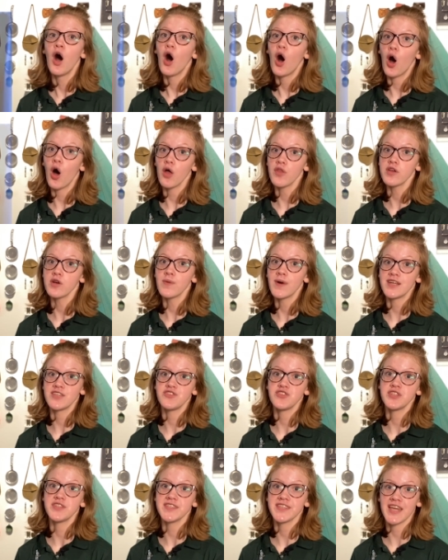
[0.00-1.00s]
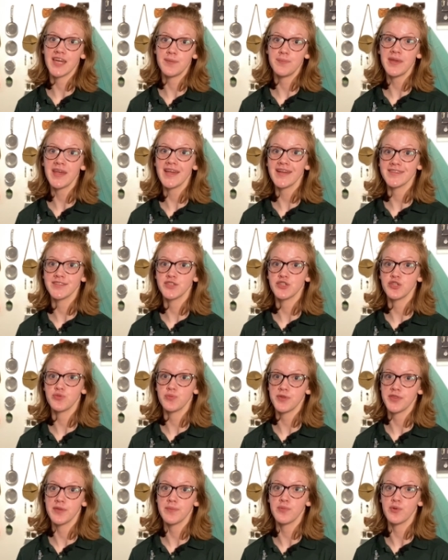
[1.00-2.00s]
All the questions can be answered
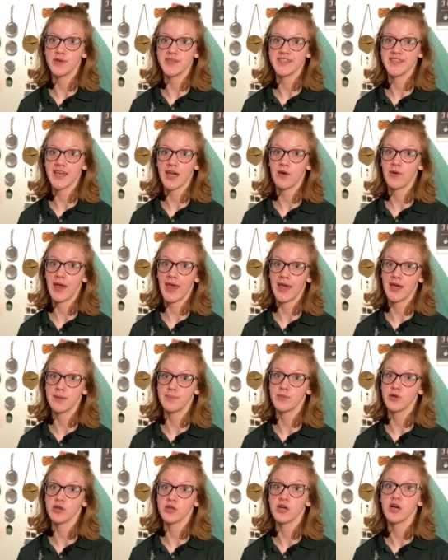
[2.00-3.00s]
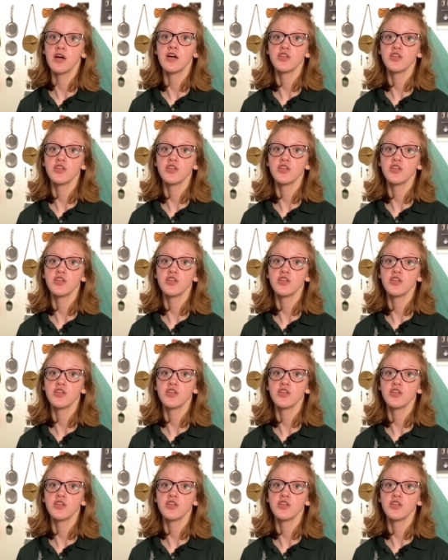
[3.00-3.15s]
with the Boy Scout Handbook,